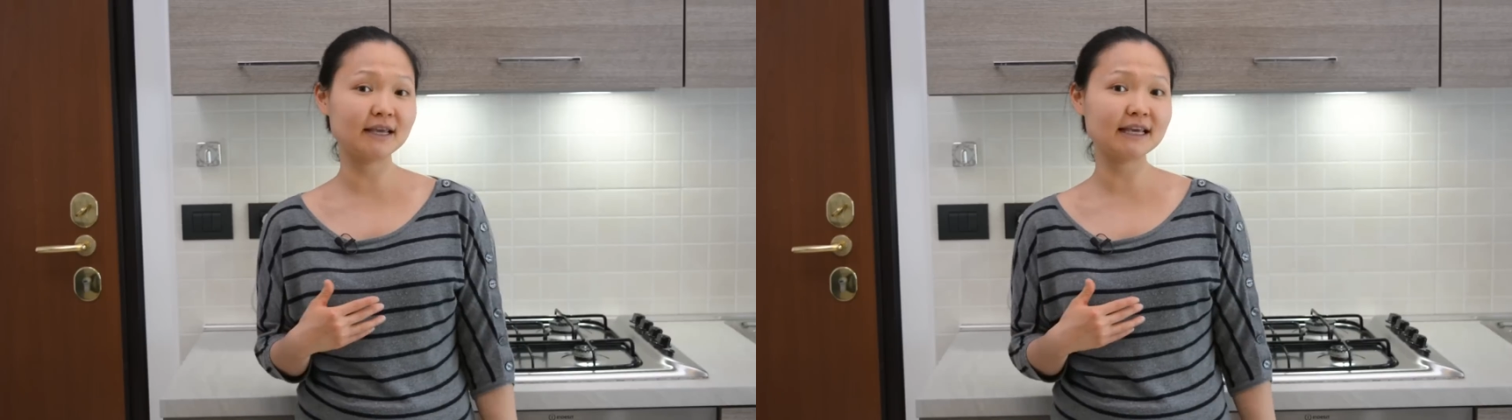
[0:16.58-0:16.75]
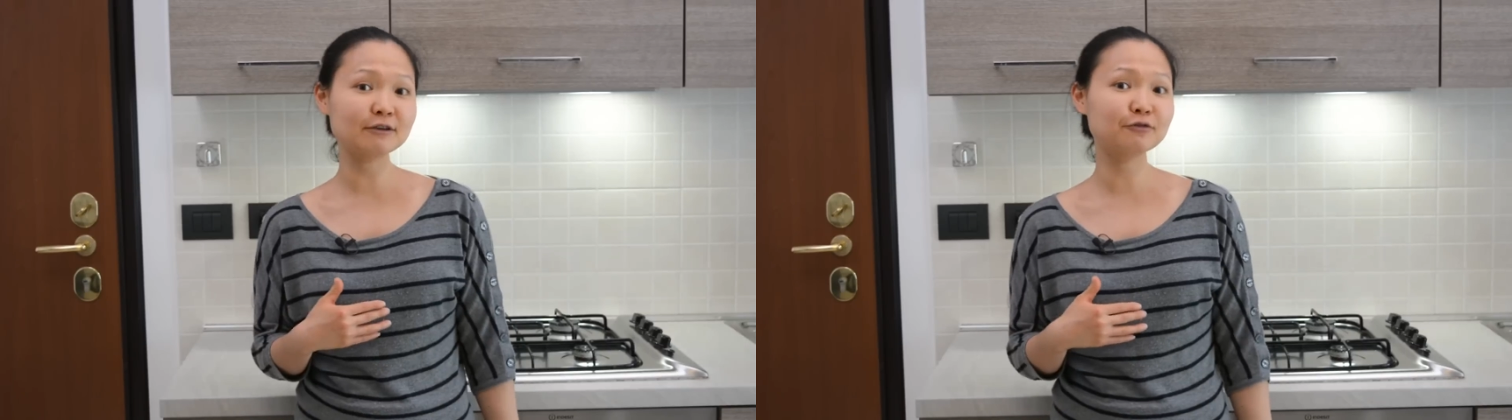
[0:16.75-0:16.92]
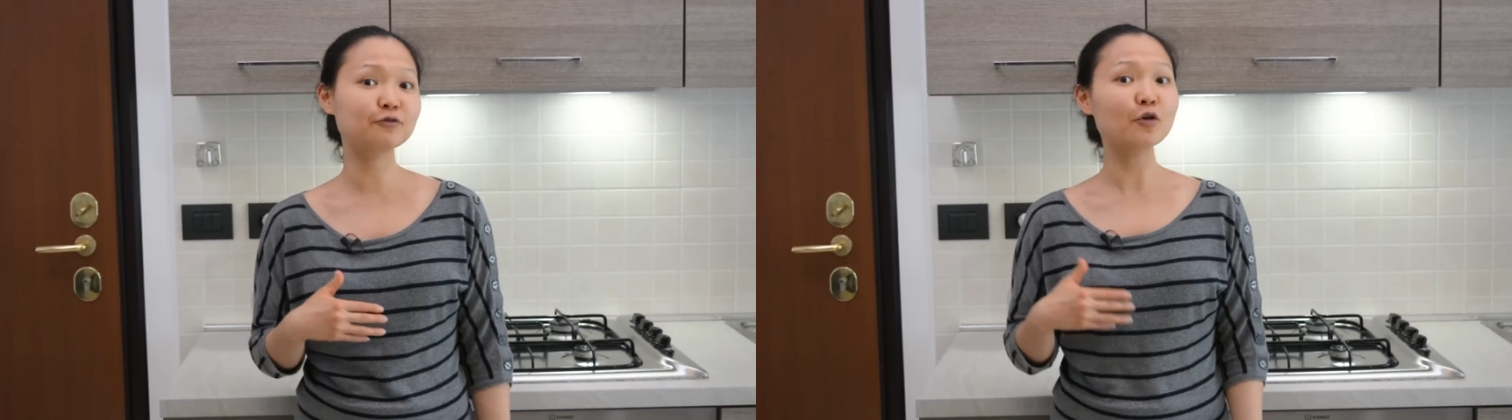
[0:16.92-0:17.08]

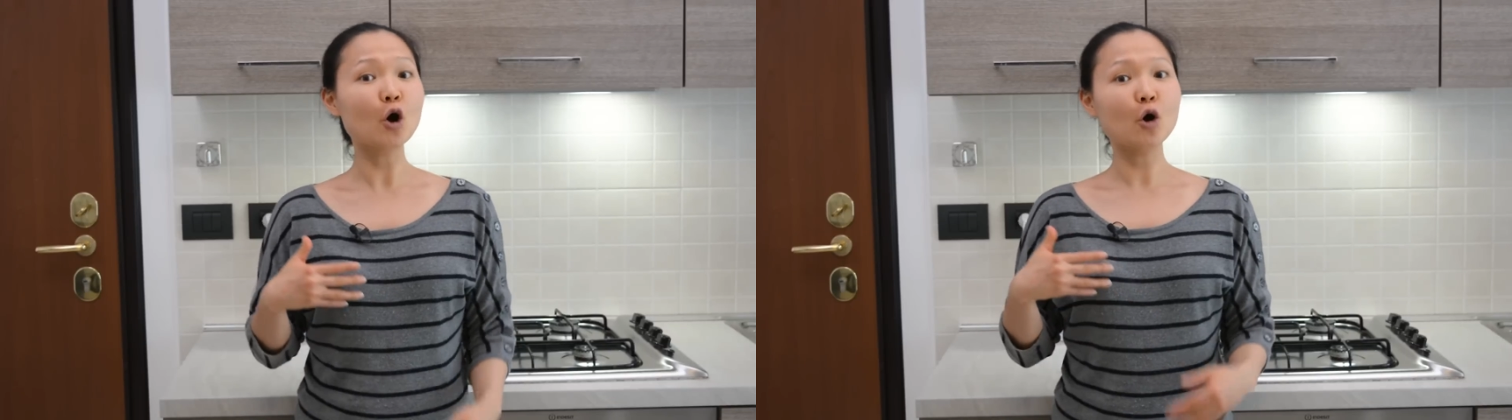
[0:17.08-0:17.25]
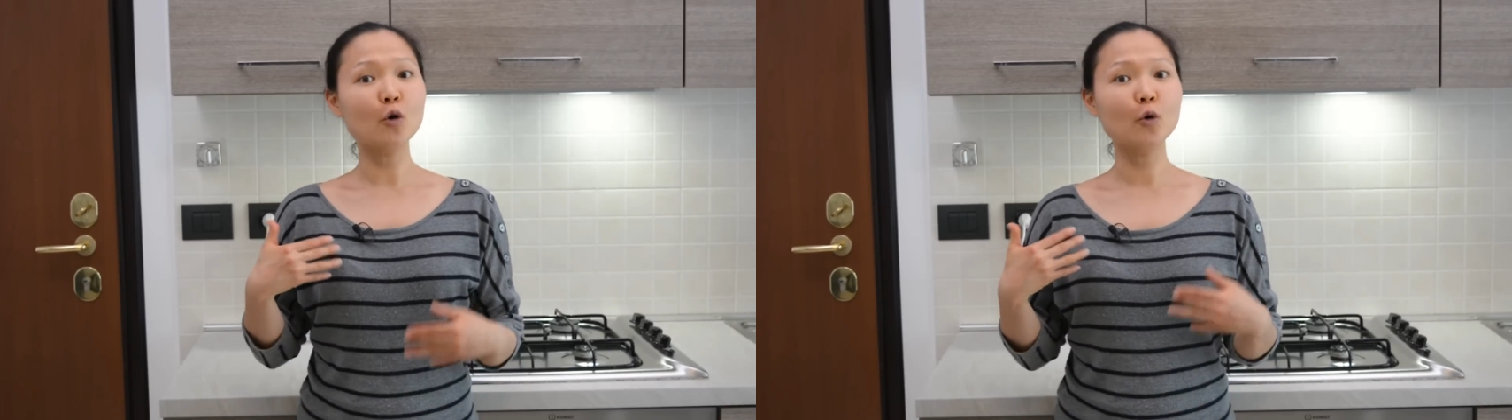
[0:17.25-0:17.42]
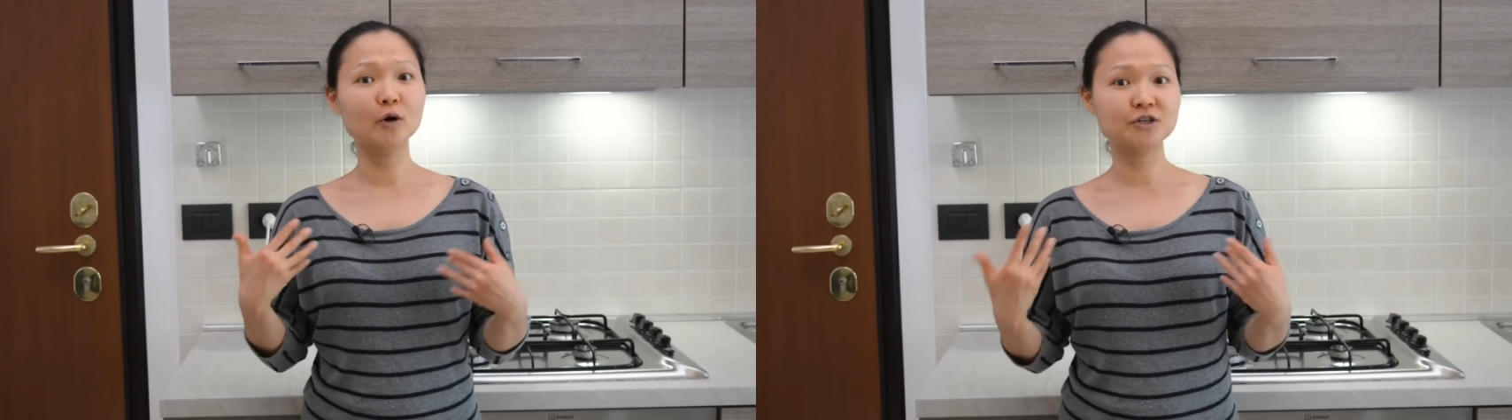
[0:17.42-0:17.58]
beef
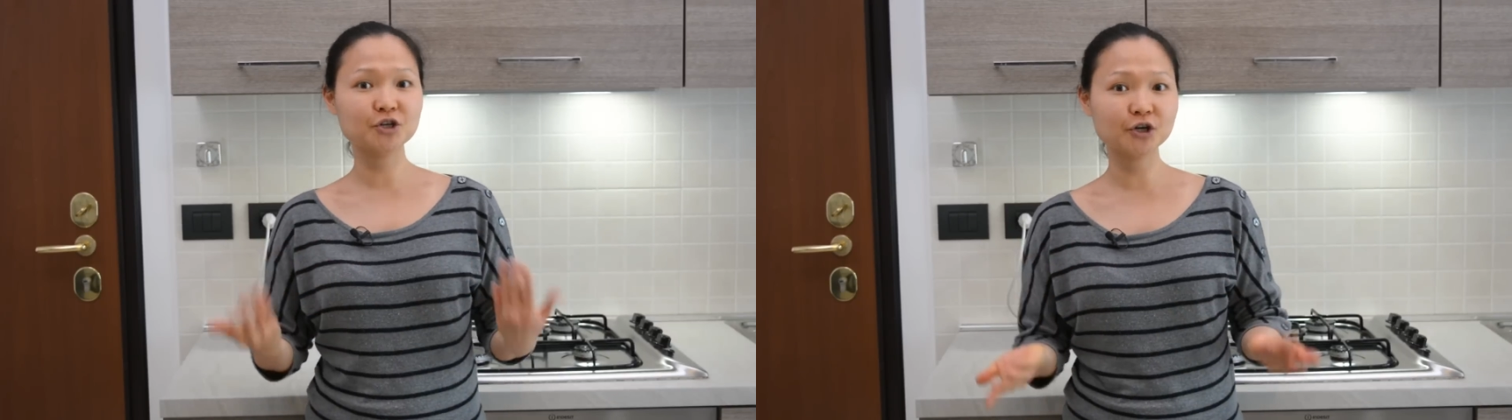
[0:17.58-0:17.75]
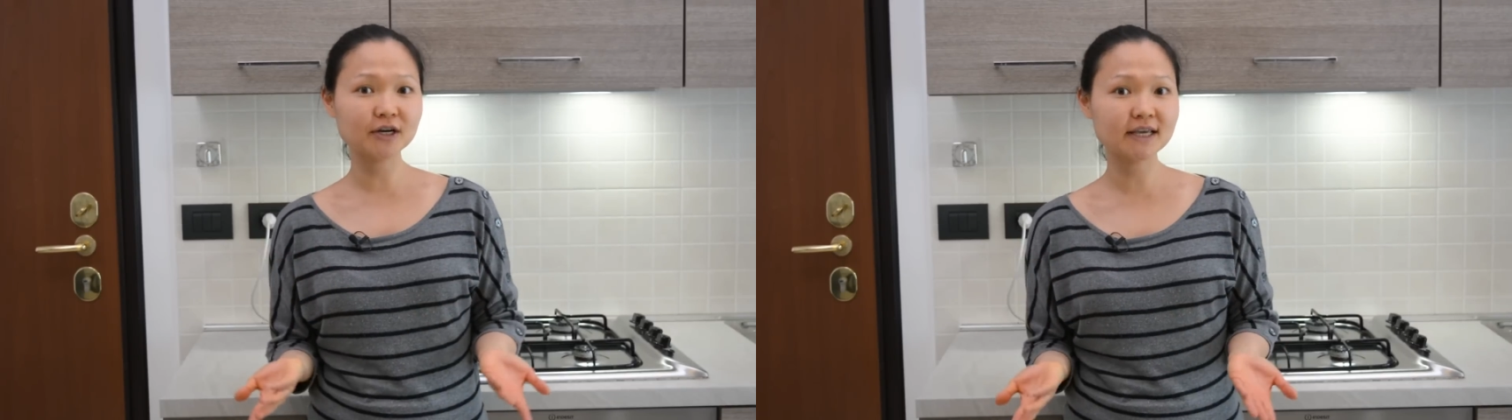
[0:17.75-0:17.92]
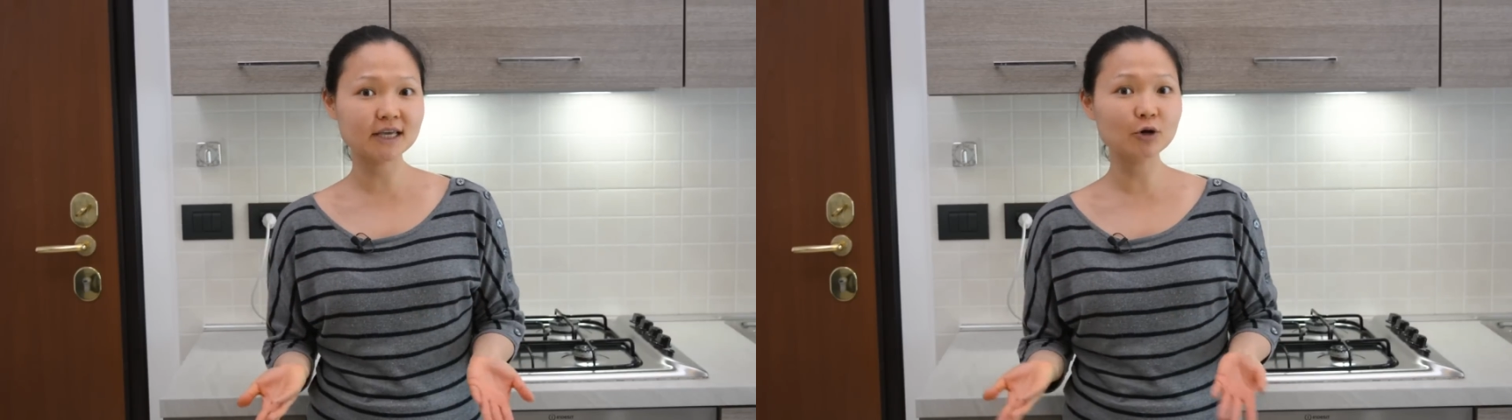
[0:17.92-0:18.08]
or
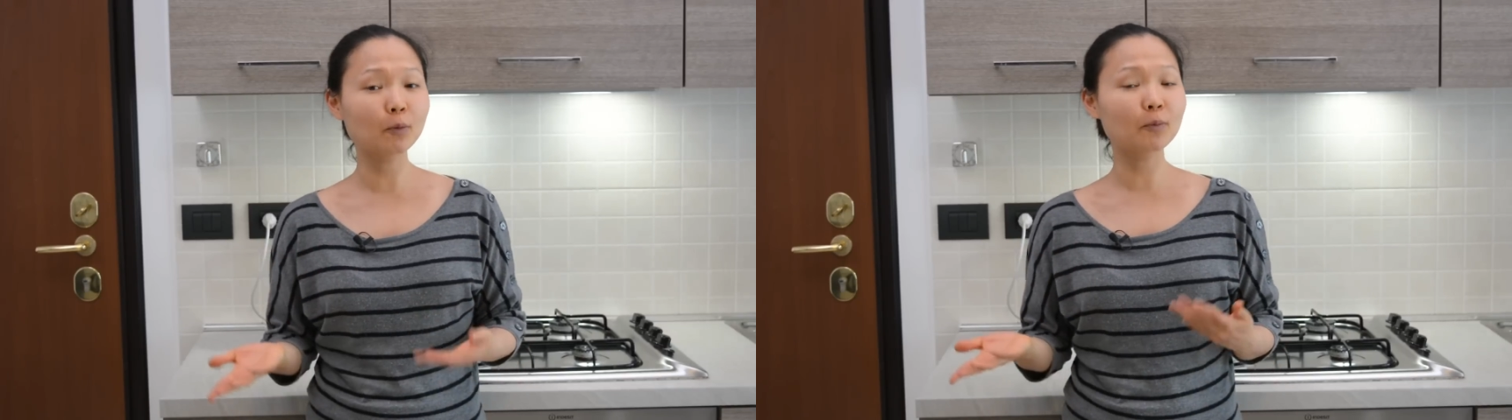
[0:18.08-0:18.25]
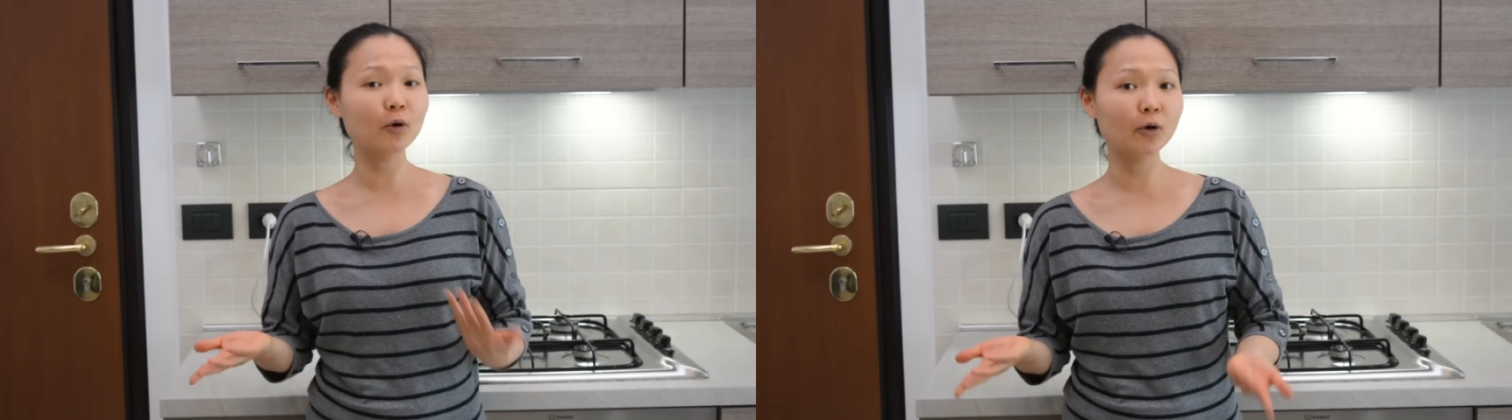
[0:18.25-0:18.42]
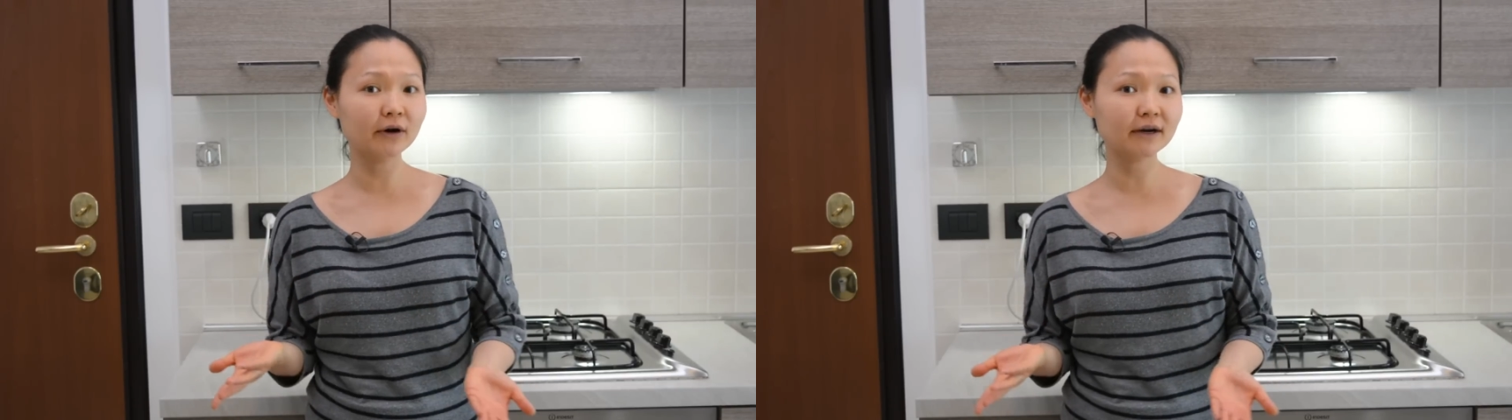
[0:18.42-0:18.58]
turkey or
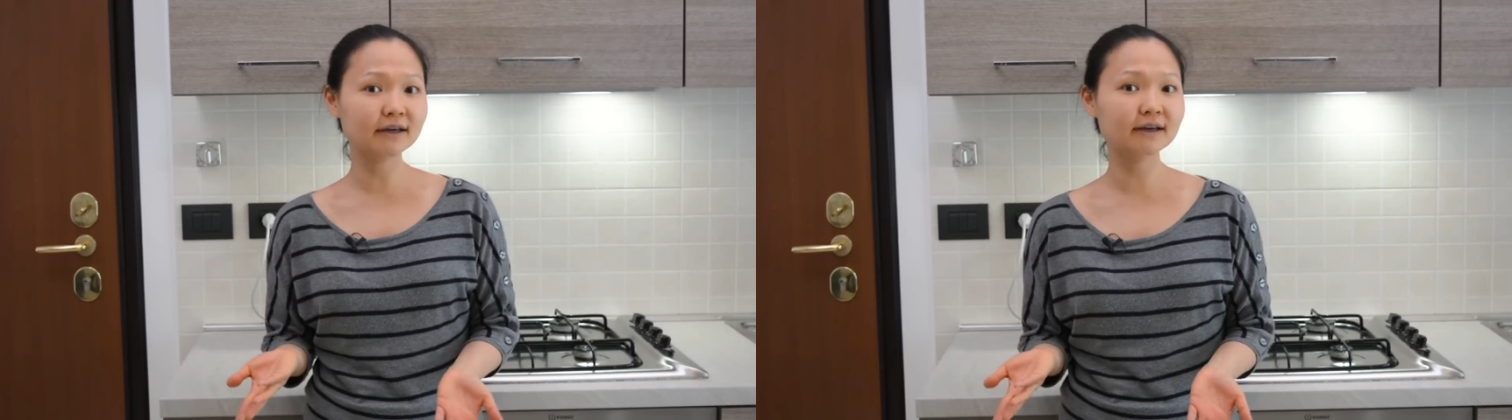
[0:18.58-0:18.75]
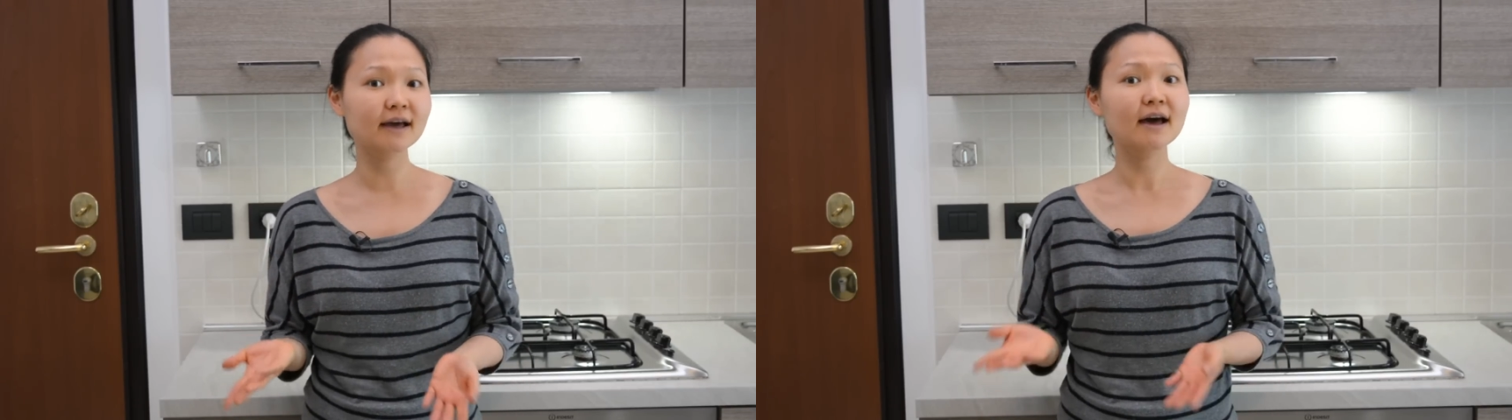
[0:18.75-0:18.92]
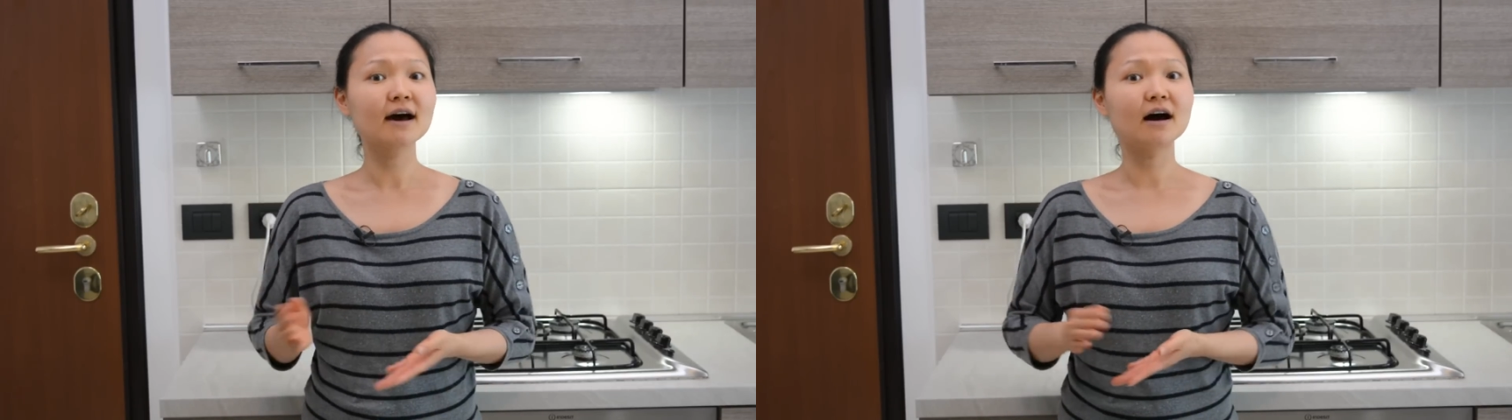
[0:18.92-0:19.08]
pork,